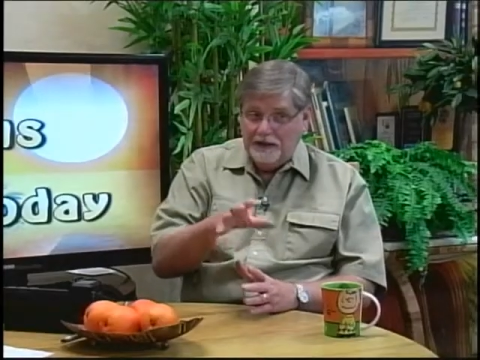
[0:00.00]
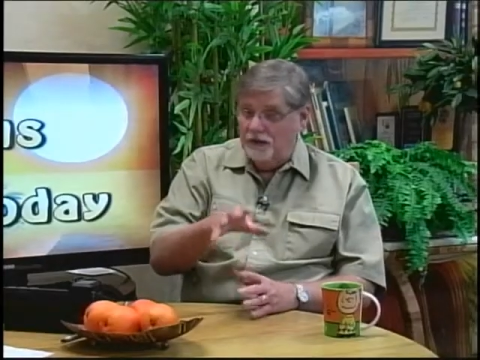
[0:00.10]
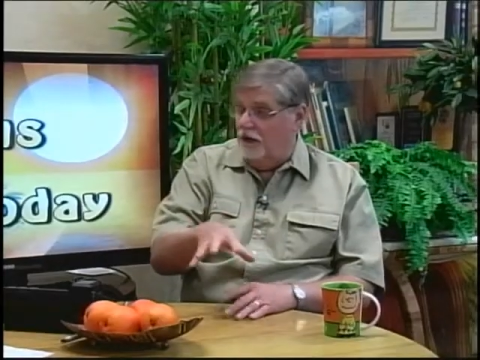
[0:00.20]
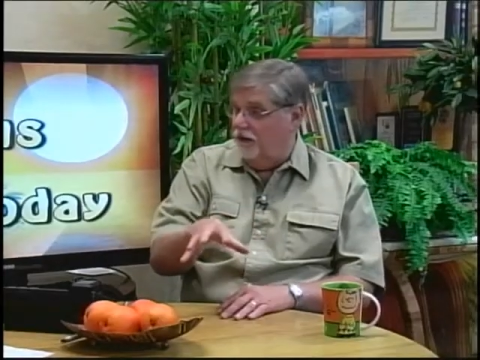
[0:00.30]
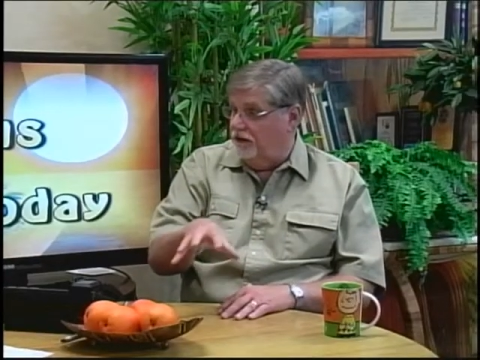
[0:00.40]

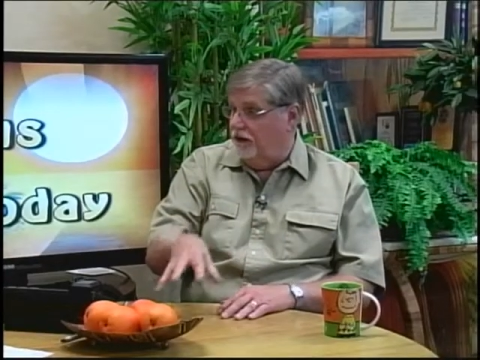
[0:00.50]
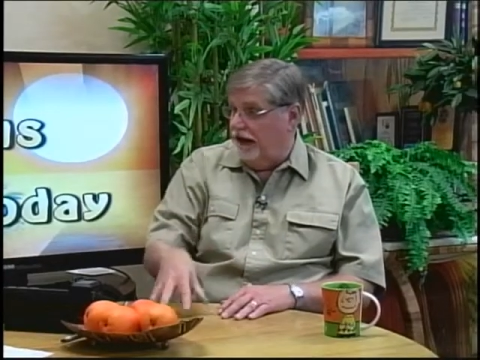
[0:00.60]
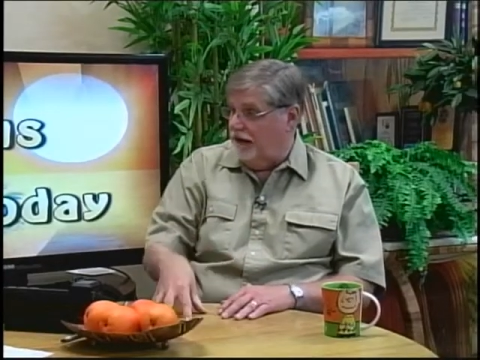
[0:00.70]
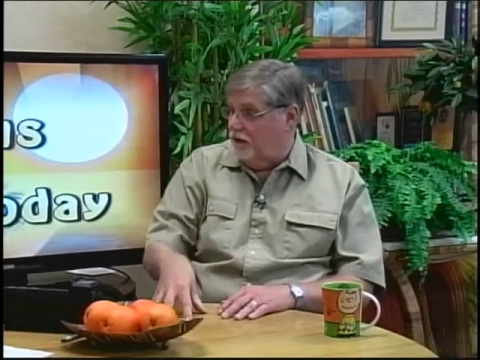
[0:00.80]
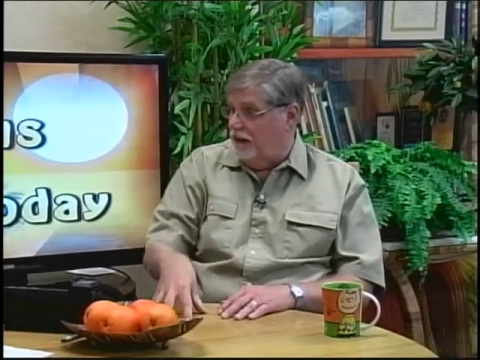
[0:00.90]
on
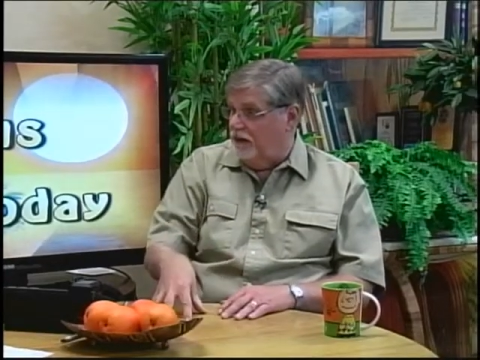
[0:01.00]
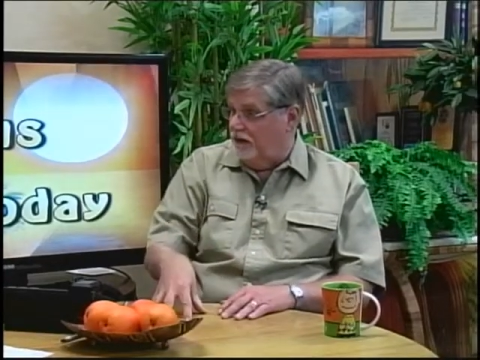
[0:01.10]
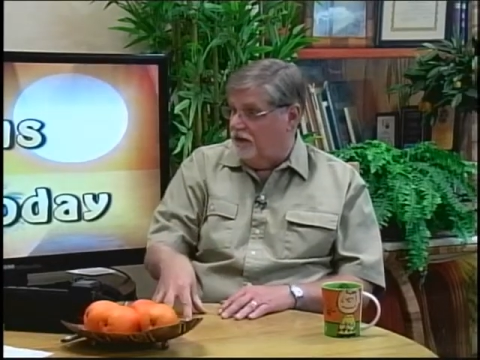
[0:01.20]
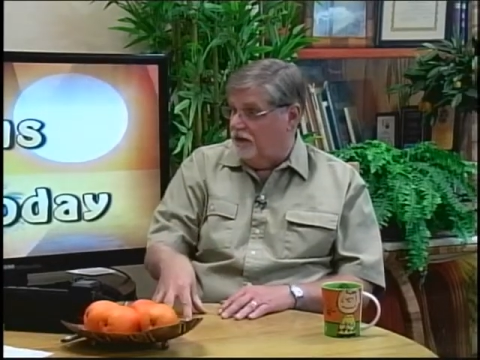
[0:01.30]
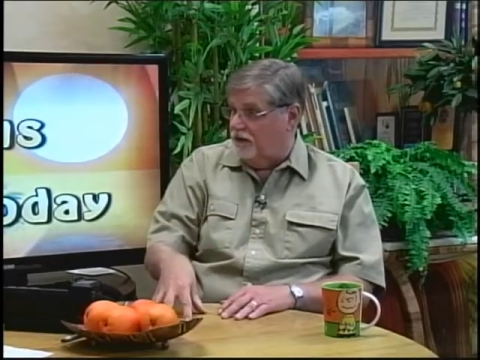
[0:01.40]
United Way here
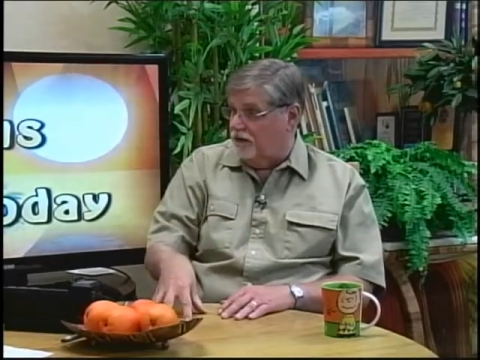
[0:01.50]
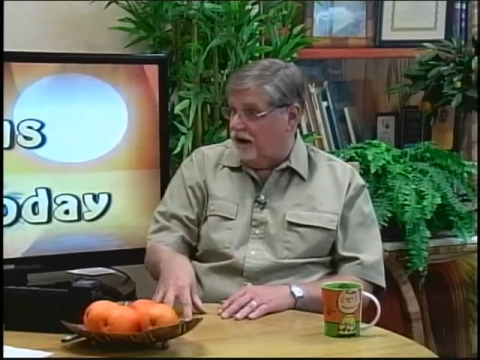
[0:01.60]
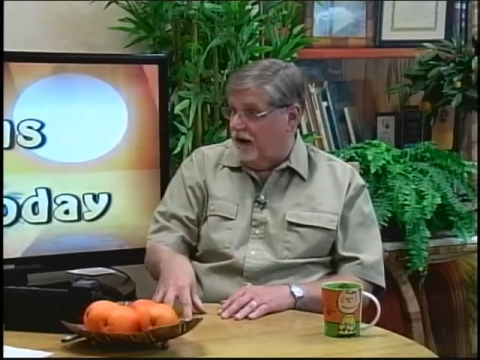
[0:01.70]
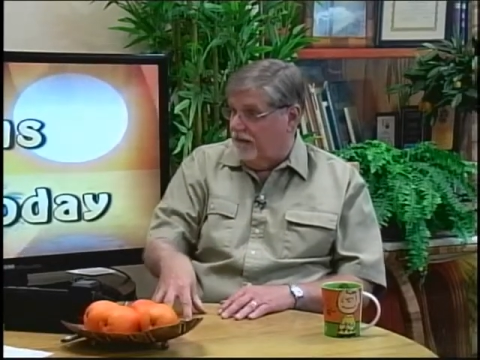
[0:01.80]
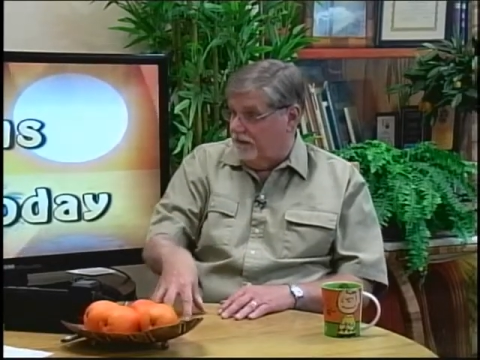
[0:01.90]
in Citrus
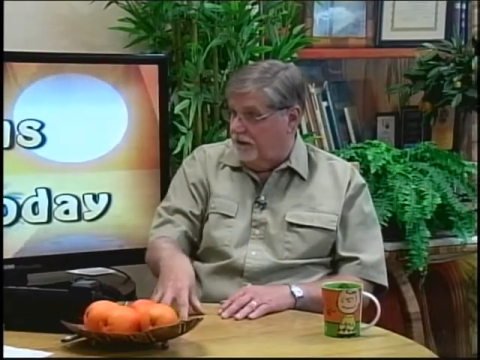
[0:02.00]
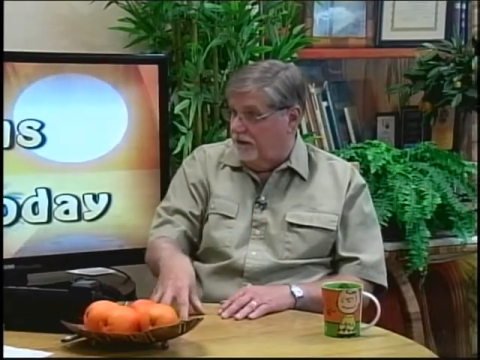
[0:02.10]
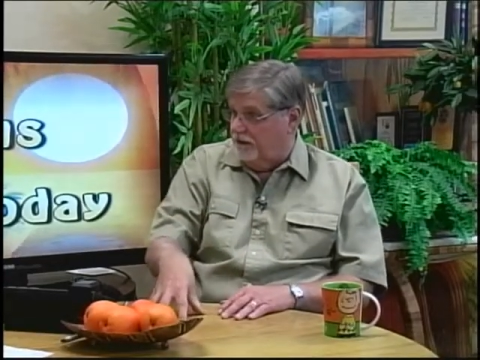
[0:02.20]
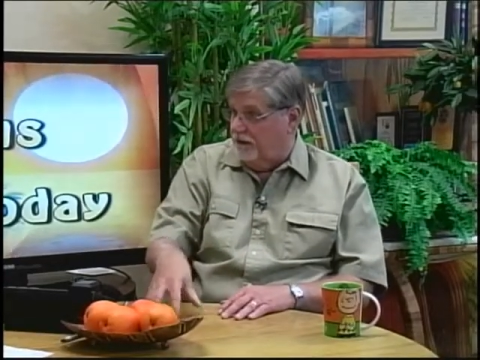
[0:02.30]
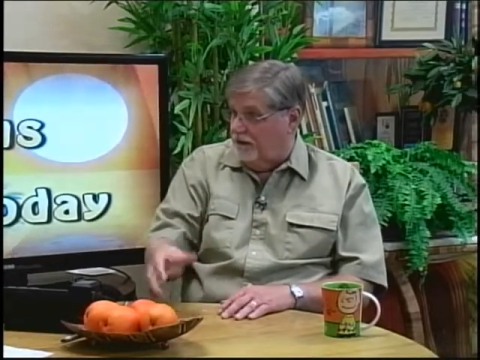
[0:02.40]
County for
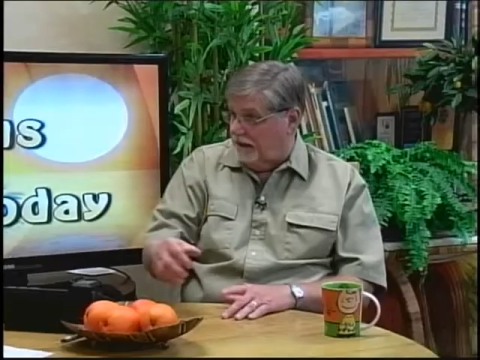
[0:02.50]
their funding.